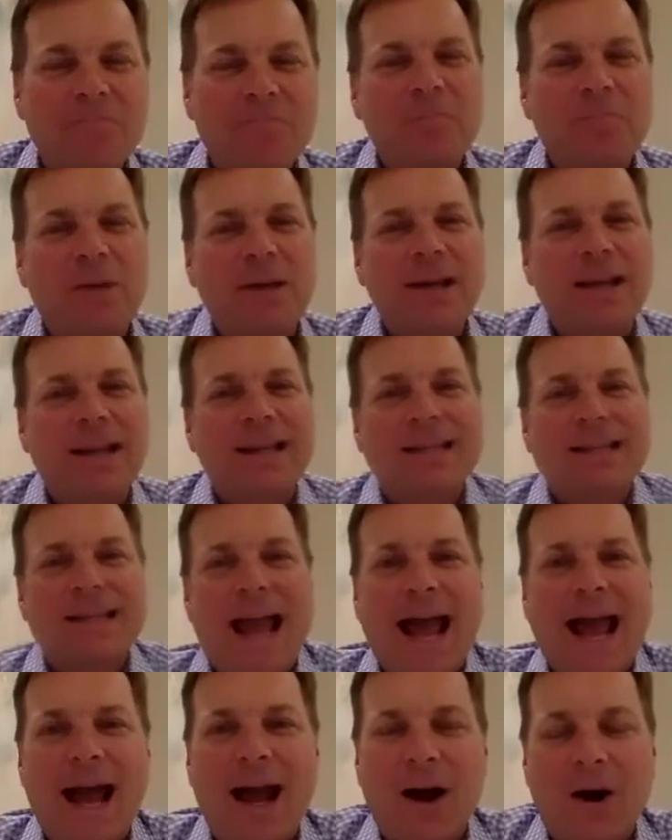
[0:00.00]
but his
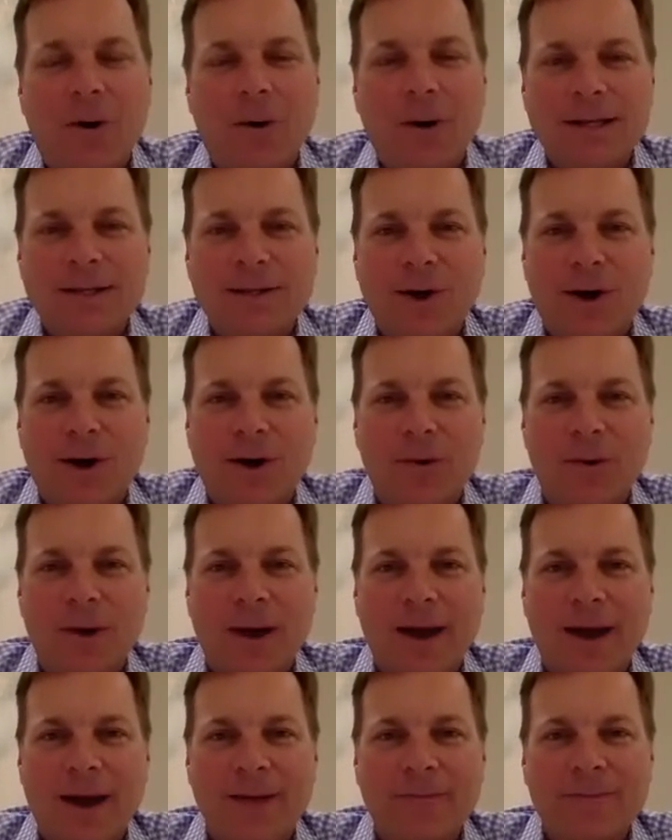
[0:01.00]
how has gone away.
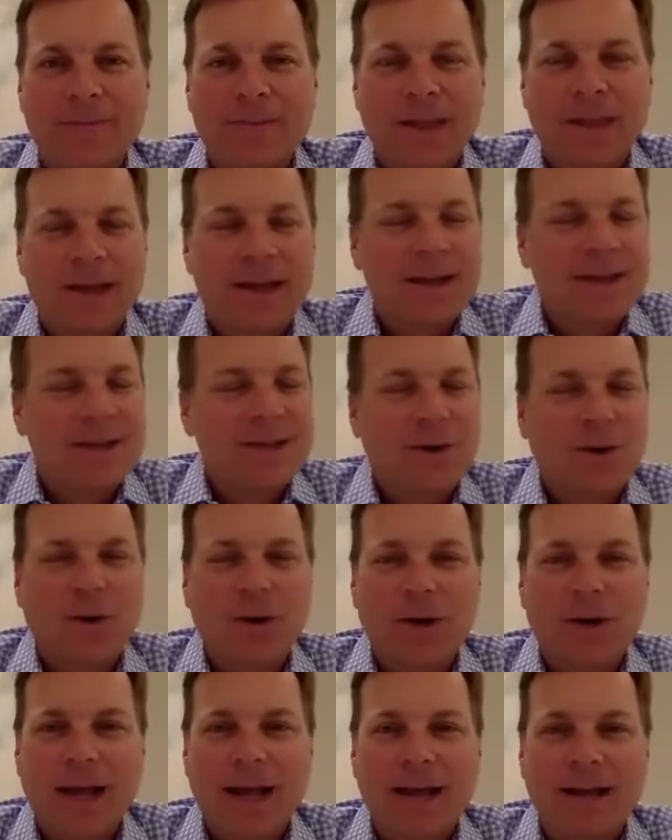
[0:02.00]
So
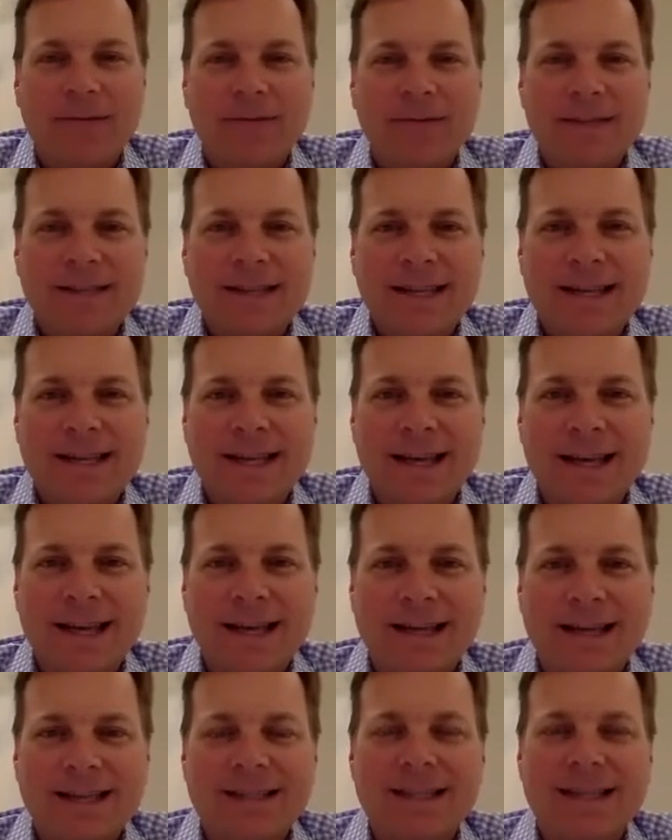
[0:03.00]
creative as he
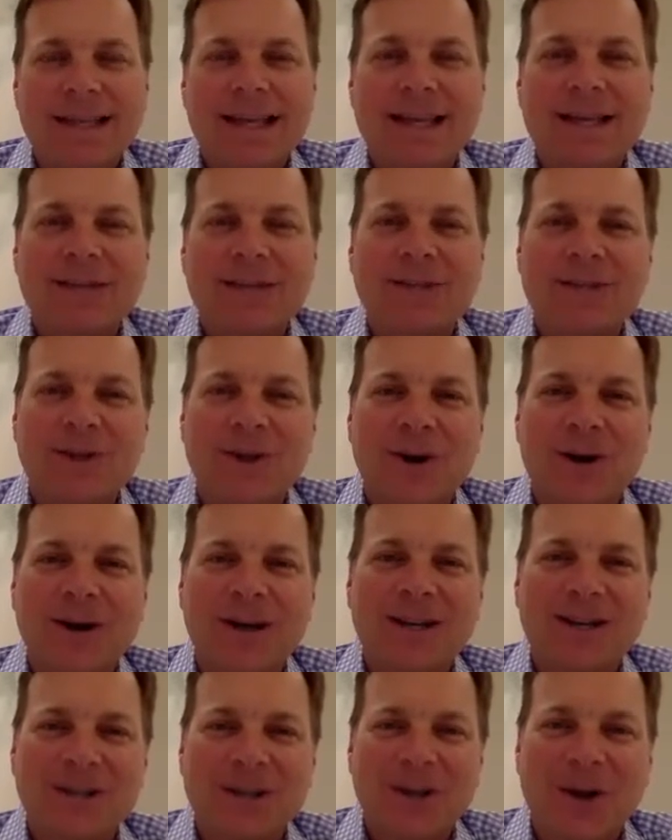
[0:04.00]
is
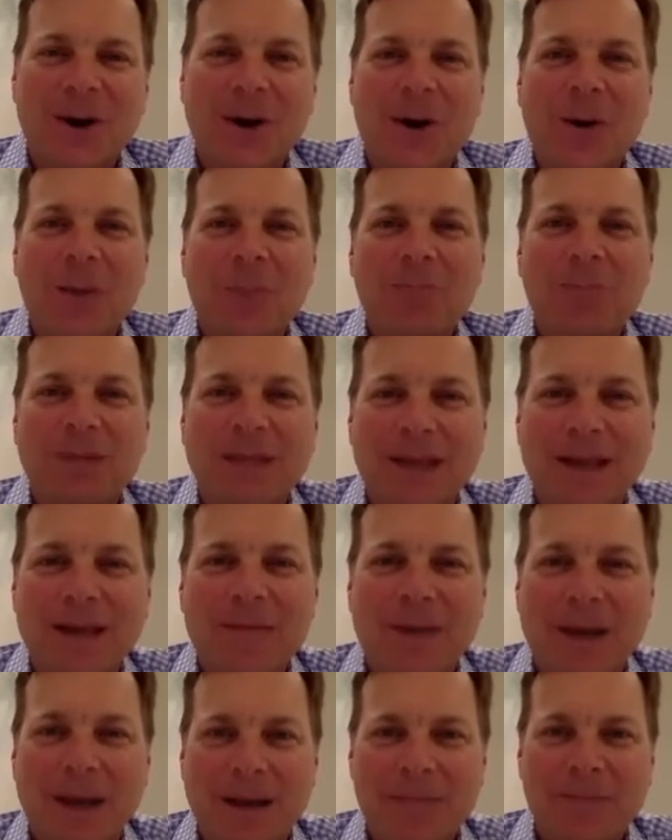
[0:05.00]
starting to call
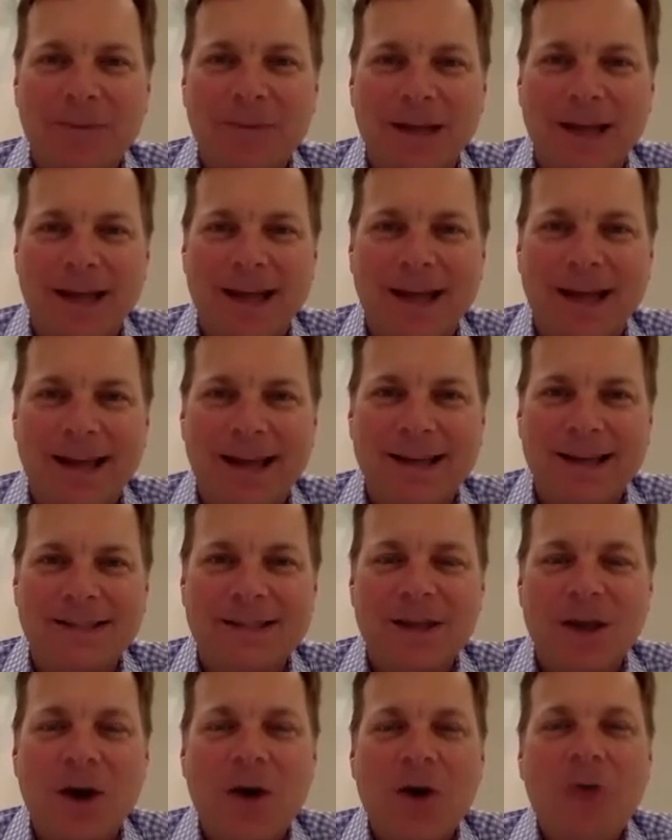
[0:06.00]
play-by-plays
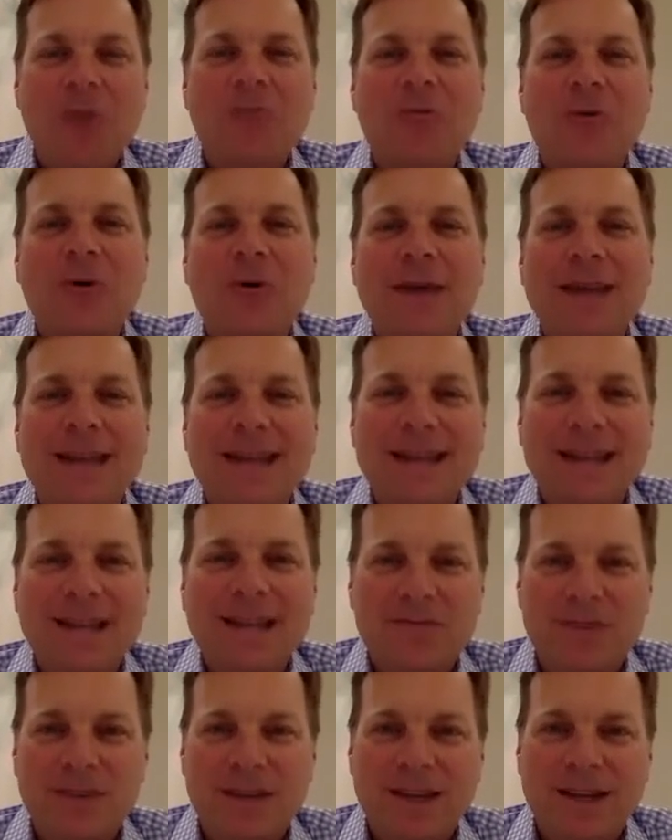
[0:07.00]
for any
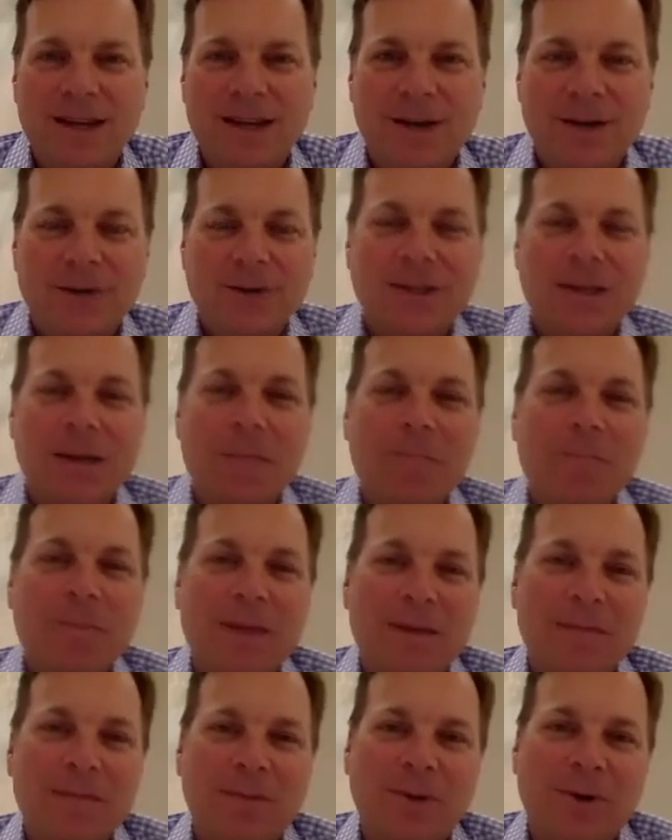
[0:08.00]
videos that
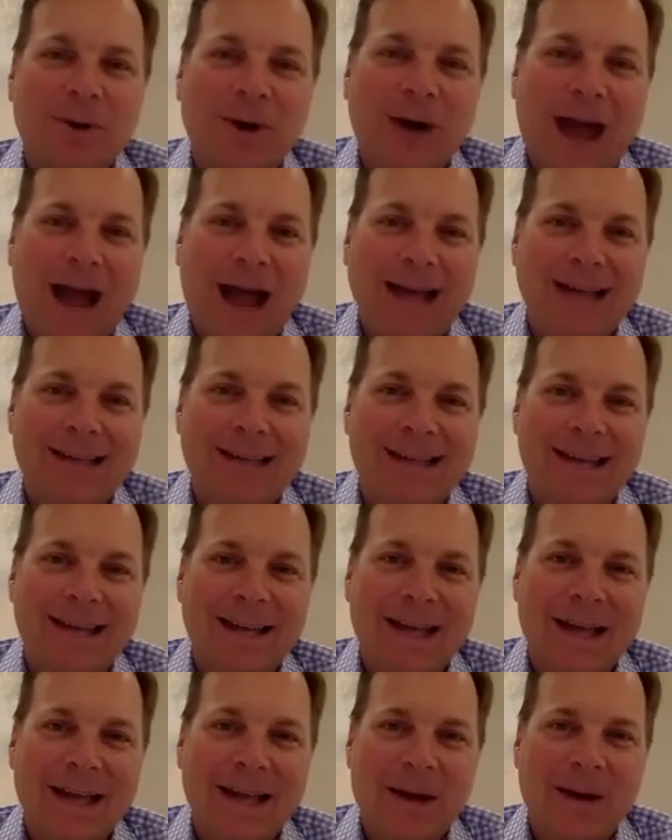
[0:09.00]
people are asking
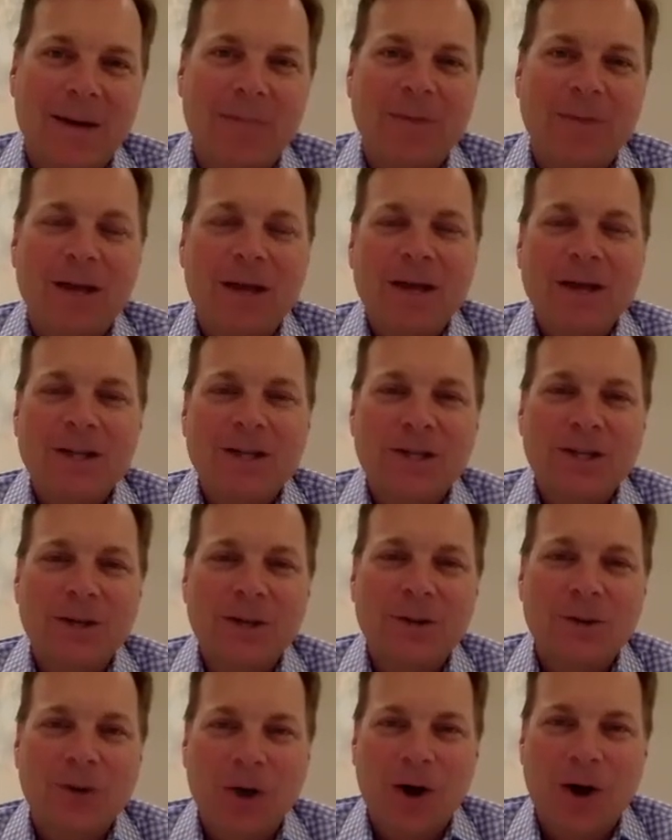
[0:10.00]
him
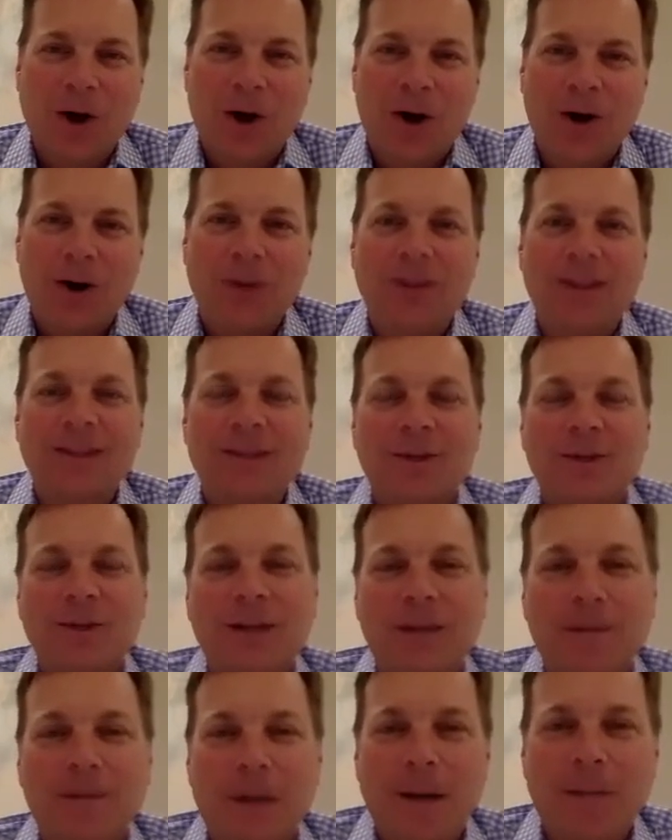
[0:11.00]
to call that they're
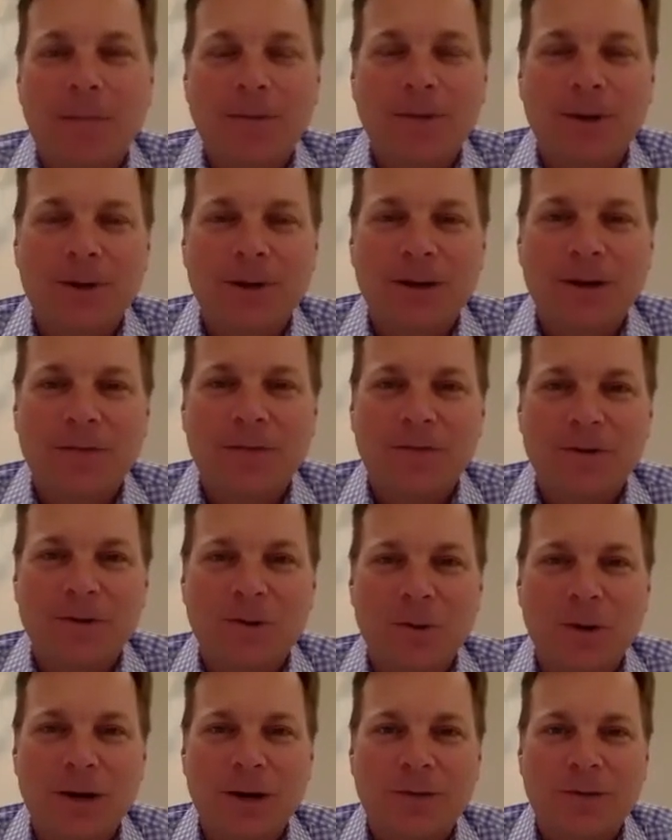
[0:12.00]
uploading for
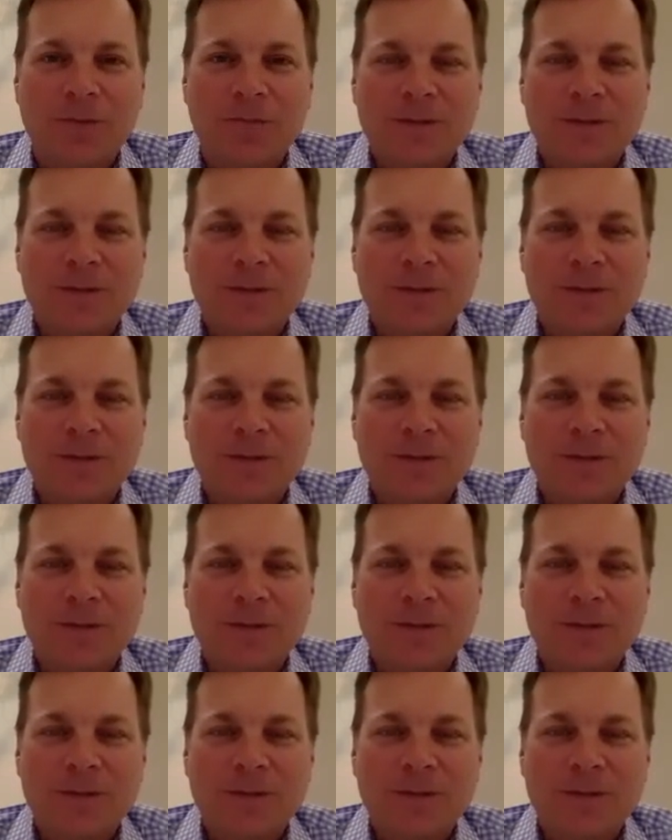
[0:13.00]
Twitter.